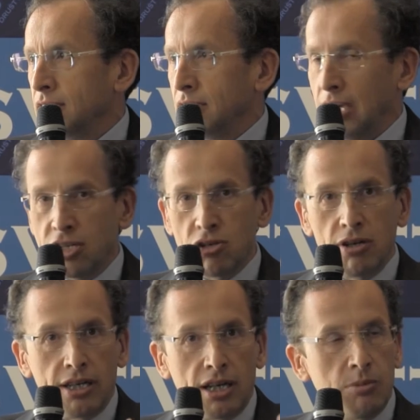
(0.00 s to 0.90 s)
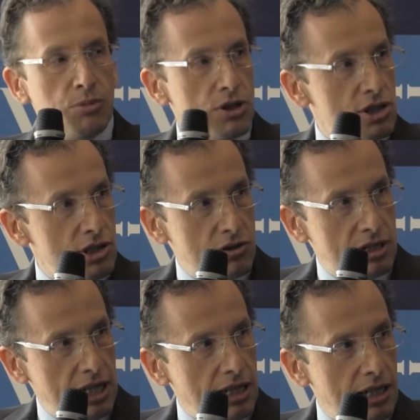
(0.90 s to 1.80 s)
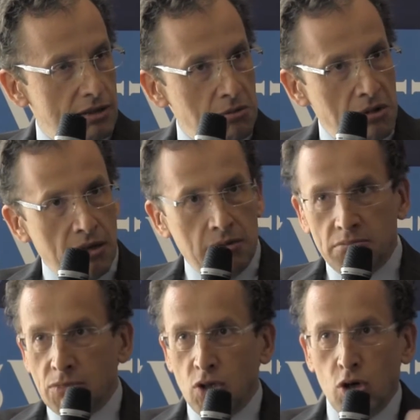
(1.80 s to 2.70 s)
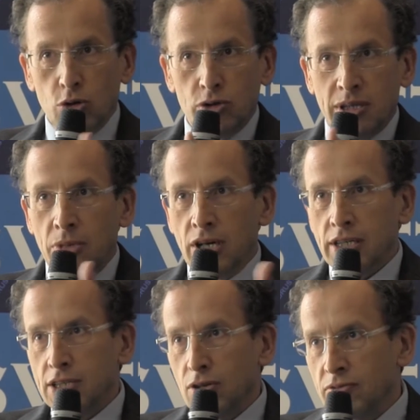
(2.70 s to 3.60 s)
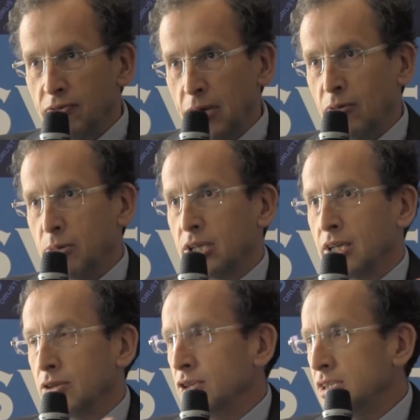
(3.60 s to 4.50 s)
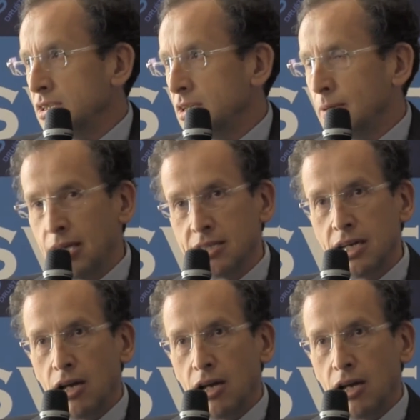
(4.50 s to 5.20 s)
Actually a young person today can go to the market of available countries and say,